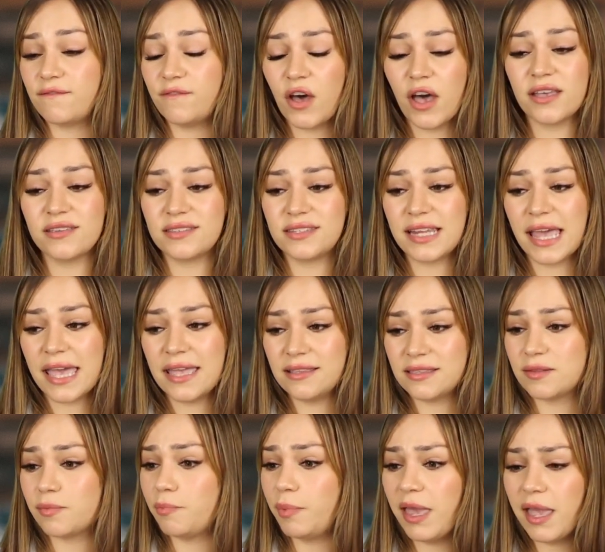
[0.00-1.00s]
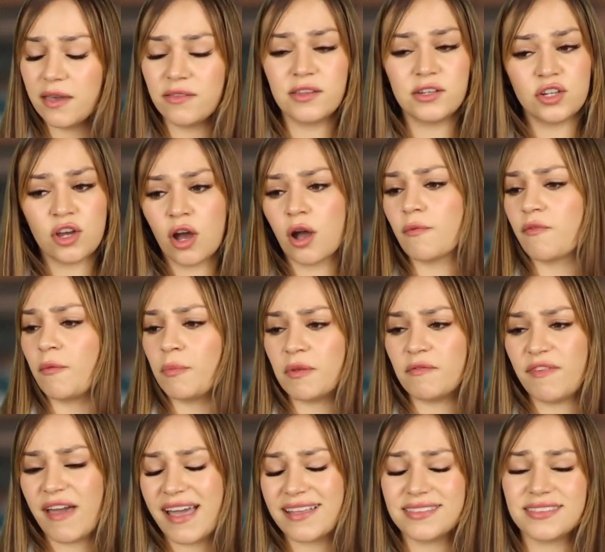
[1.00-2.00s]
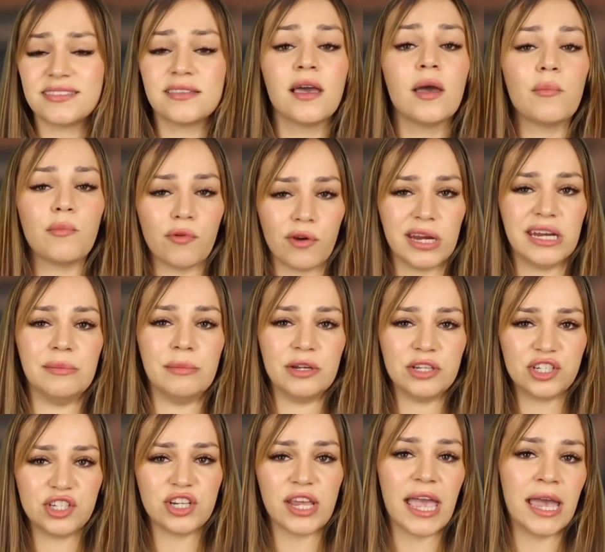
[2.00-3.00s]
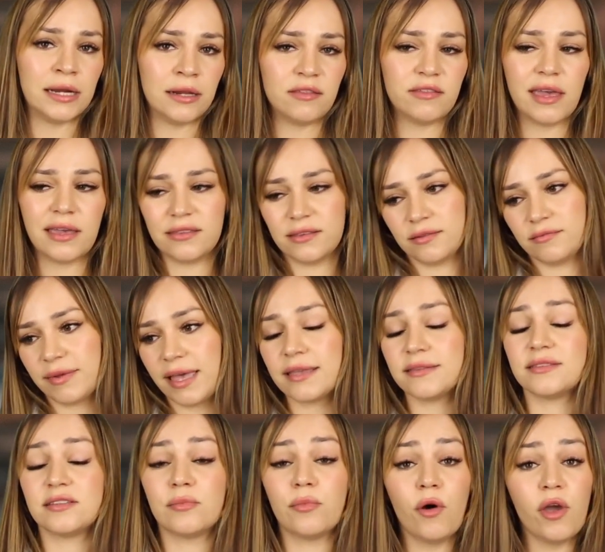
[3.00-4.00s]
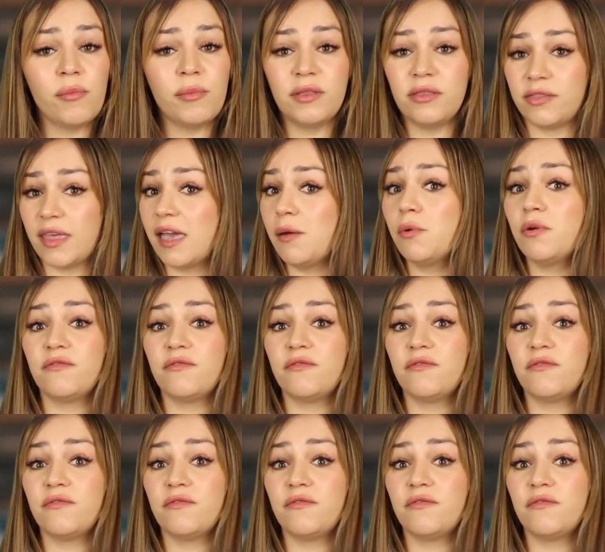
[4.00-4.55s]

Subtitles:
first dates, picking the dog up from the vets, pretty much anything that has an appointment, they will